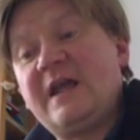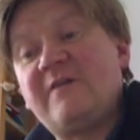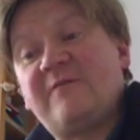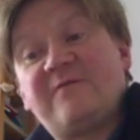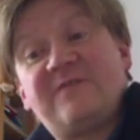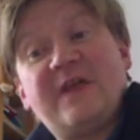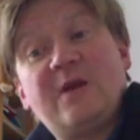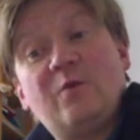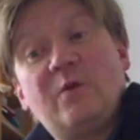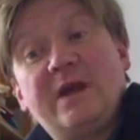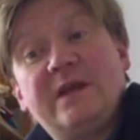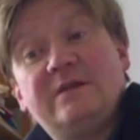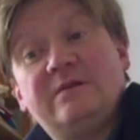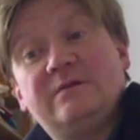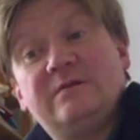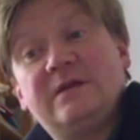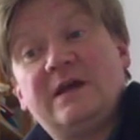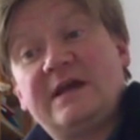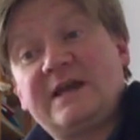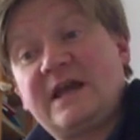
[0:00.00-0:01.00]
if they
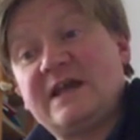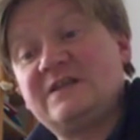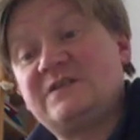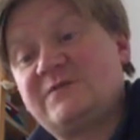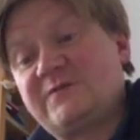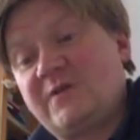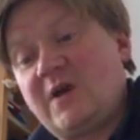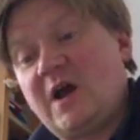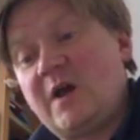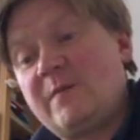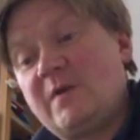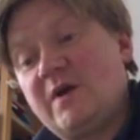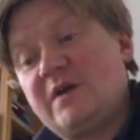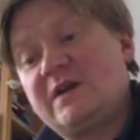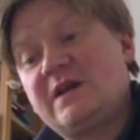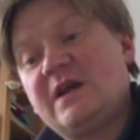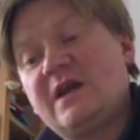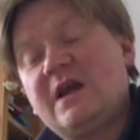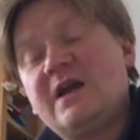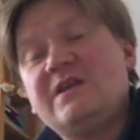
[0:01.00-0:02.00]
win against
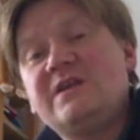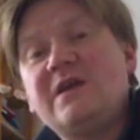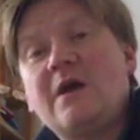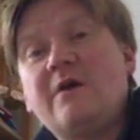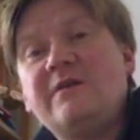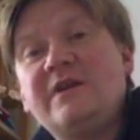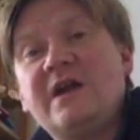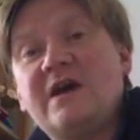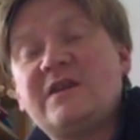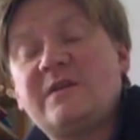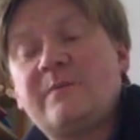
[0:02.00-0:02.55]
Freiburg. The only